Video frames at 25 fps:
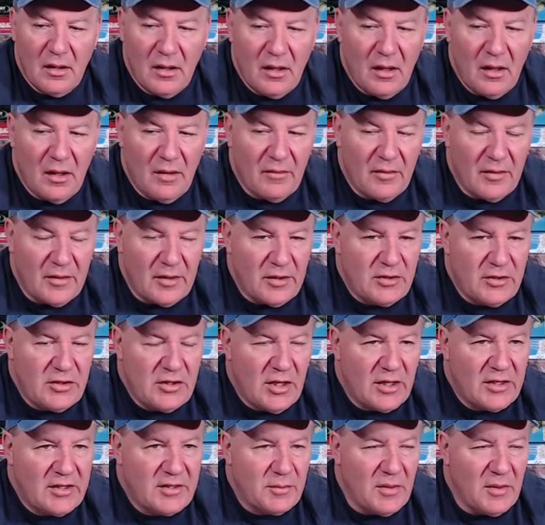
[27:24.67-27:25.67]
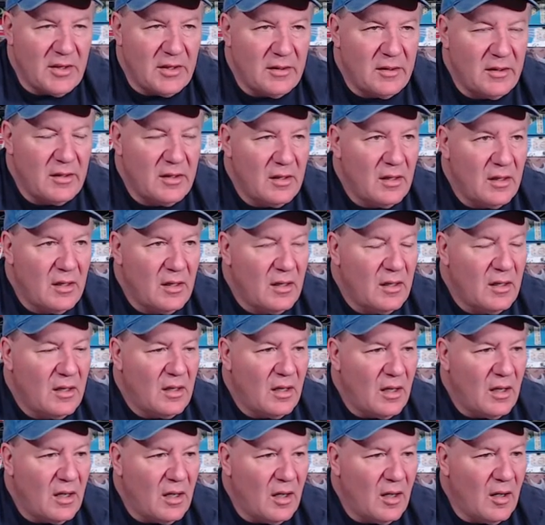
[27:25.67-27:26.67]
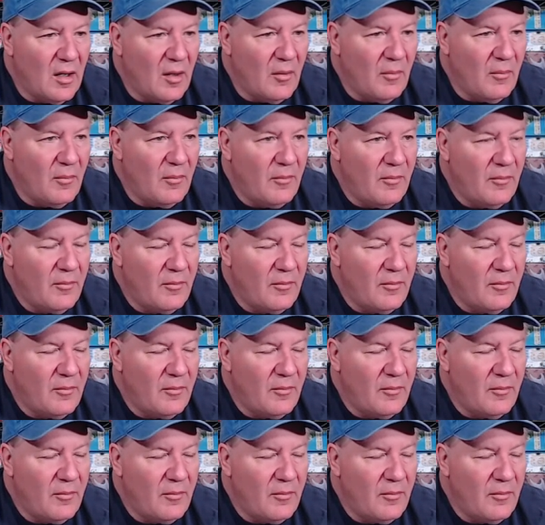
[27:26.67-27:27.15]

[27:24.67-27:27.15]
uh, of an adjustment. Um,